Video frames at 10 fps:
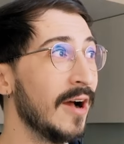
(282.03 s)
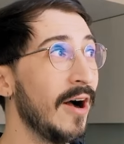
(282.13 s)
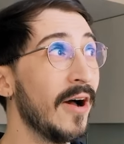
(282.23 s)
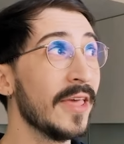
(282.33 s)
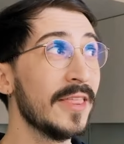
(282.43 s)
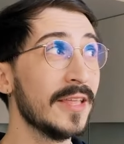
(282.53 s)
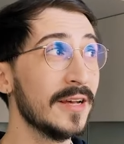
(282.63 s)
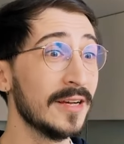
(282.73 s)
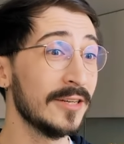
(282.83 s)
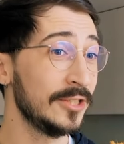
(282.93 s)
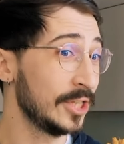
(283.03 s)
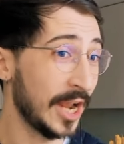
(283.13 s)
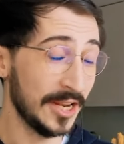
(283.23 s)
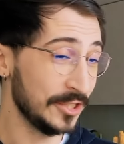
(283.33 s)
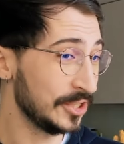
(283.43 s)
either
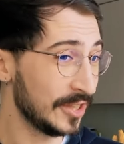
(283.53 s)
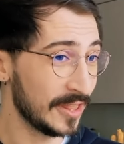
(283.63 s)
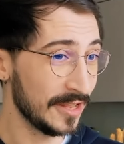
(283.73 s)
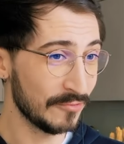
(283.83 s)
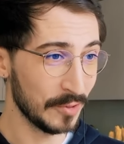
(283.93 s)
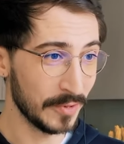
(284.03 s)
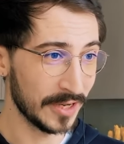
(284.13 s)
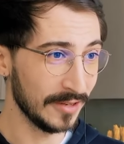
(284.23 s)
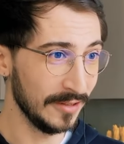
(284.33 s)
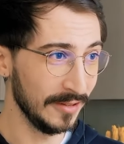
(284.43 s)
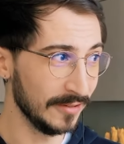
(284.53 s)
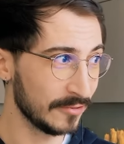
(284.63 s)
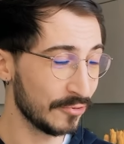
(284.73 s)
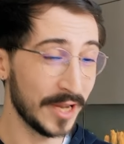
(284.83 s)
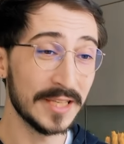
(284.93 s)
change the rhythmical
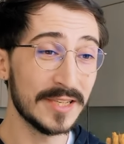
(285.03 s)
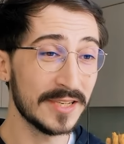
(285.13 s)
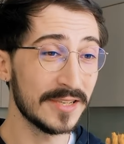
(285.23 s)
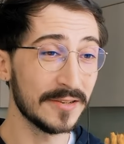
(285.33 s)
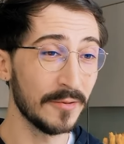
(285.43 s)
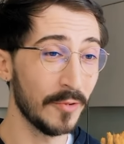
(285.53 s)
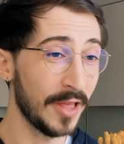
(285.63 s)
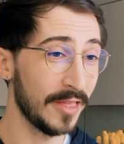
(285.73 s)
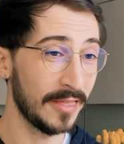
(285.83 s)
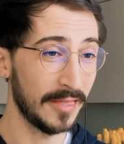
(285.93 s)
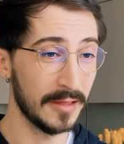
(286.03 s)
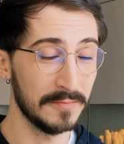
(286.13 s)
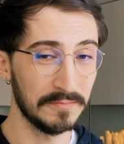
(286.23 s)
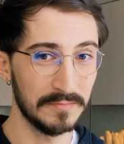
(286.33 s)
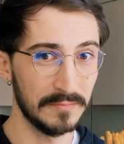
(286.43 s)
grids with uh,
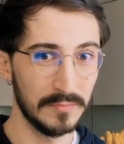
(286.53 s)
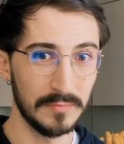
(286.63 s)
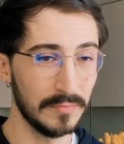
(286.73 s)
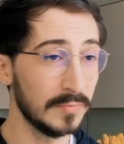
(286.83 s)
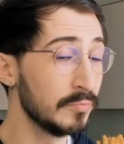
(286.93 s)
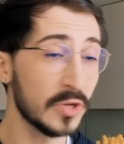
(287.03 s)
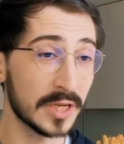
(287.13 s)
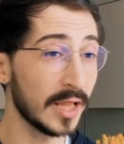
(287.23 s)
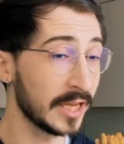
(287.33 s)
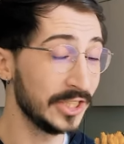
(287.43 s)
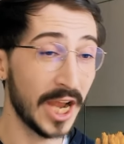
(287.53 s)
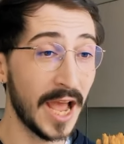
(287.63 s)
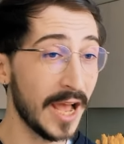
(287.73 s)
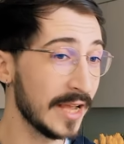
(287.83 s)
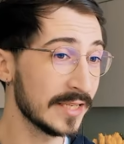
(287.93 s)
music like
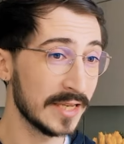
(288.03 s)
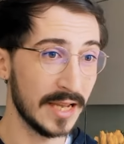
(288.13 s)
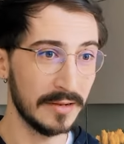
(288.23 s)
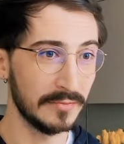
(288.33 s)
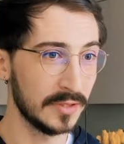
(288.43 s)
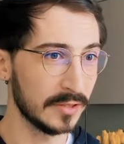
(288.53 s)
jazz and